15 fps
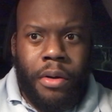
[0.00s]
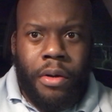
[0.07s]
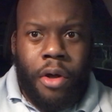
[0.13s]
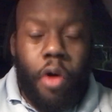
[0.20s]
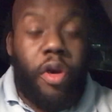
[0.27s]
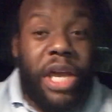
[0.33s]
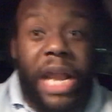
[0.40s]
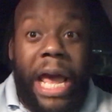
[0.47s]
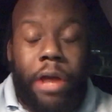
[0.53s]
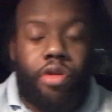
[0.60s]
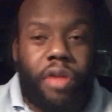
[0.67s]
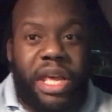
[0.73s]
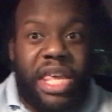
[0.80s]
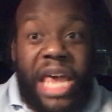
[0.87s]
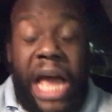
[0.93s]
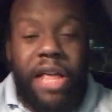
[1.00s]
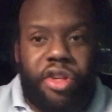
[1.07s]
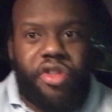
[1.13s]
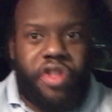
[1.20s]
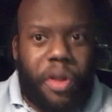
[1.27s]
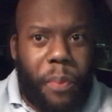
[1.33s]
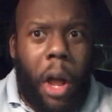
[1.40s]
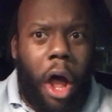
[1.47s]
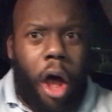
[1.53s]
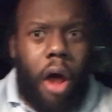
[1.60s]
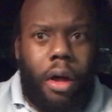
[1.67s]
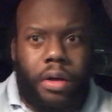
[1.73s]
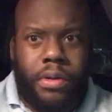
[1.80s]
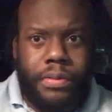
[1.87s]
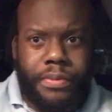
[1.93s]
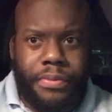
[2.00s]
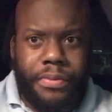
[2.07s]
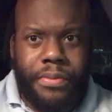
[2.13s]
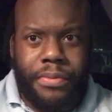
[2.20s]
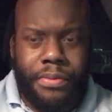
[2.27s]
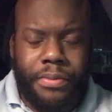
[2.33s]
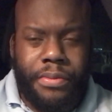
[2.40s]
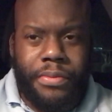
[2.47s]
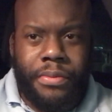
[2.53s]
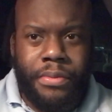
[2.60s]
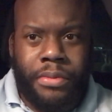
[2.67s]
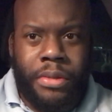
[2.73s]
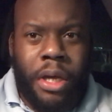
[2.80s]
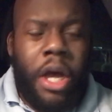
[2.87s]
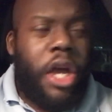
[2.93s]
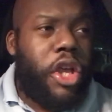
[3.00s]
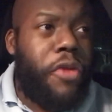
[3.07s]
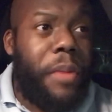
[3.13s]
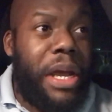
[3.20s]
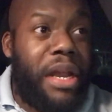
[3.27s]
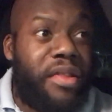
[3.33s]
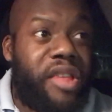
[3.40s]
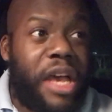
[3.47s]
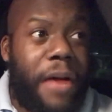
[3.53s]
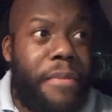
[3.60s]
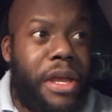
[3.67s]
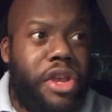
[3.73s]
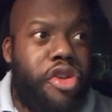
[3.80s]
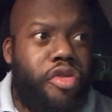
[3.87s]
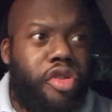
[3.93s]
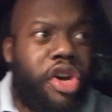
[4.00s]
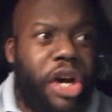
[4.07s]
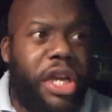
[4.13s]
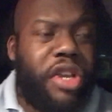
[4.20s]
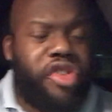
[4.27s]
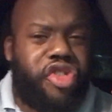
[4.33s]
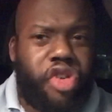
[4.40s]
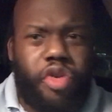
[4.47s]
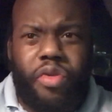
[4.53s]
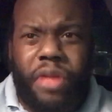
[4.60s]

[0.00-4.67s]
Who can actually catch the ball? You mean to tell me you couldn't do